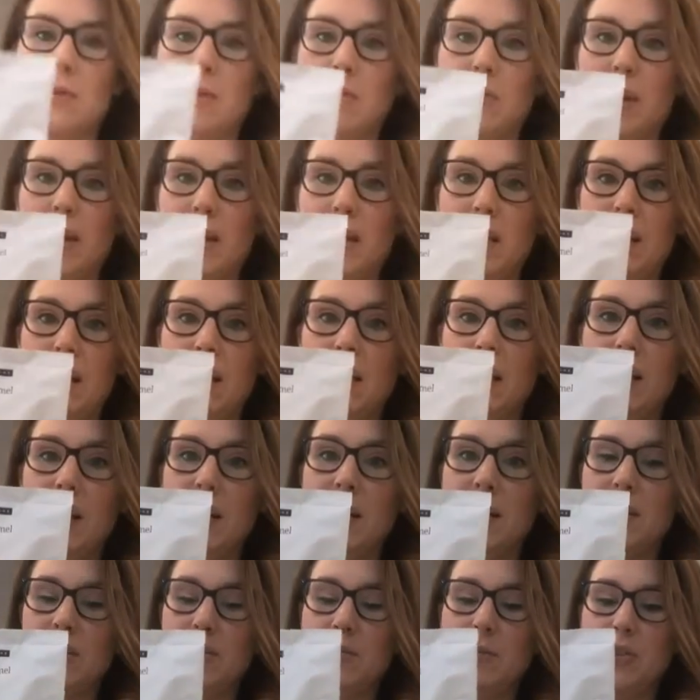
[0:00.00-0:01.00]
one right
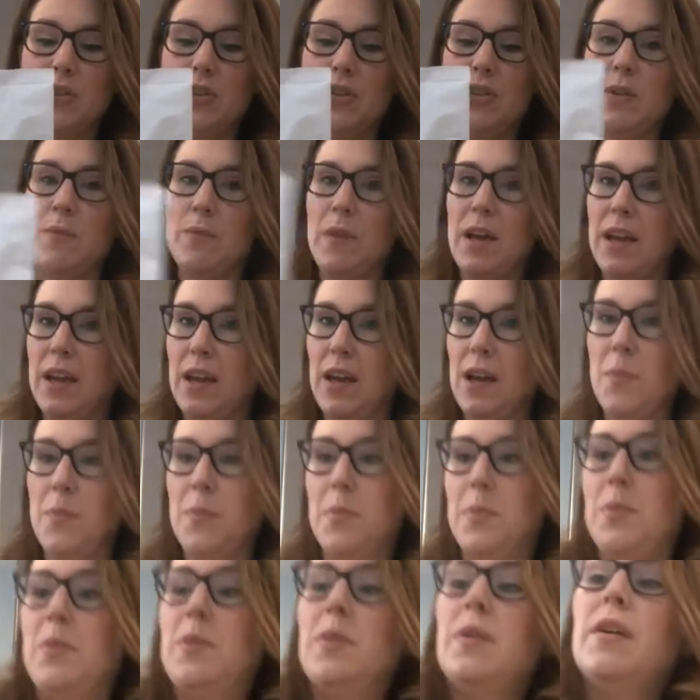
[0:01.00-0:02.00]
here, which you can make
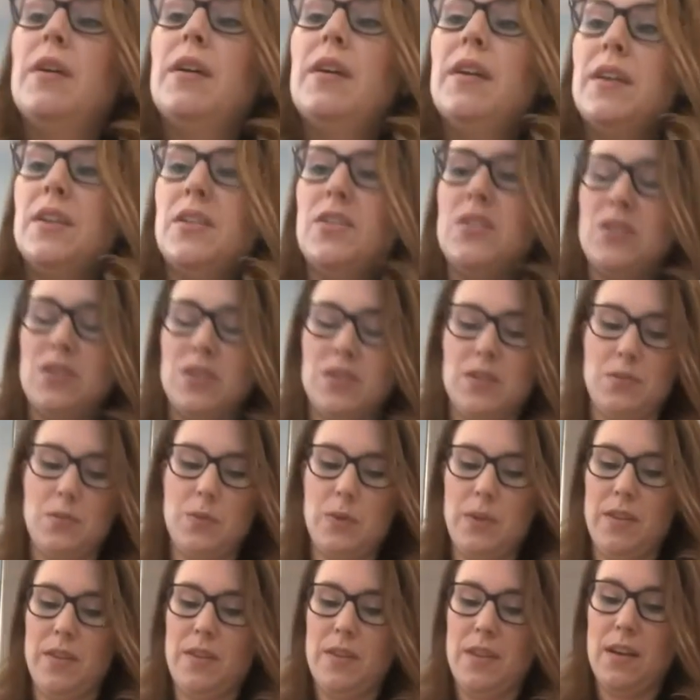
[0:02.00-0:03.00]
up just
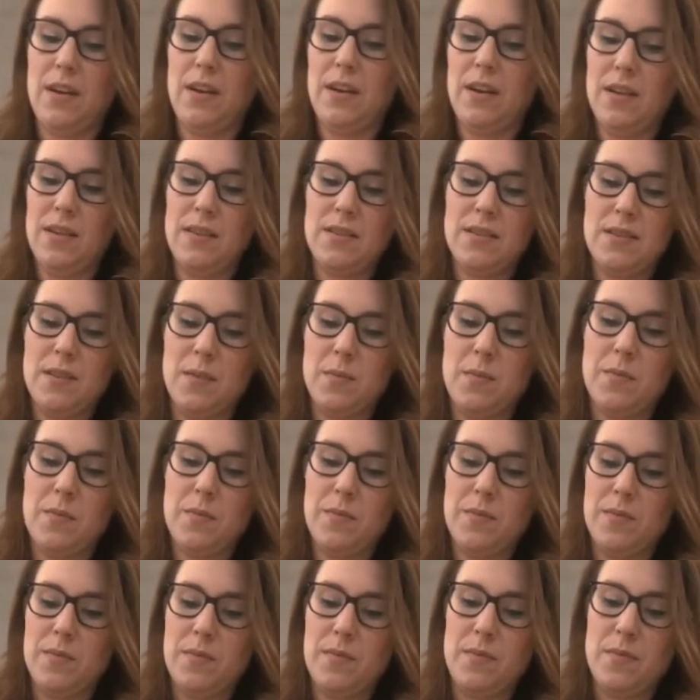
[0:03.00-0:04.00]
with some,
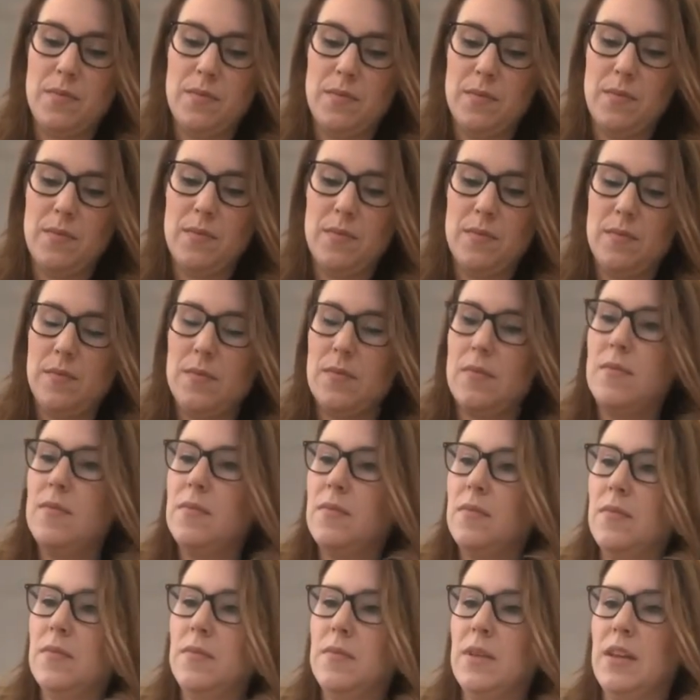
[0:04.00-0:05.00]

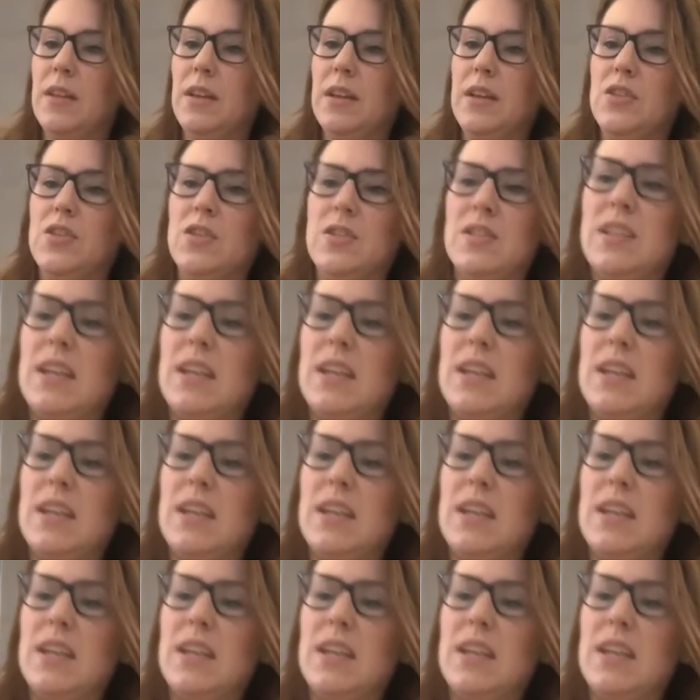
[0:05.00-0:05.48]
I think it just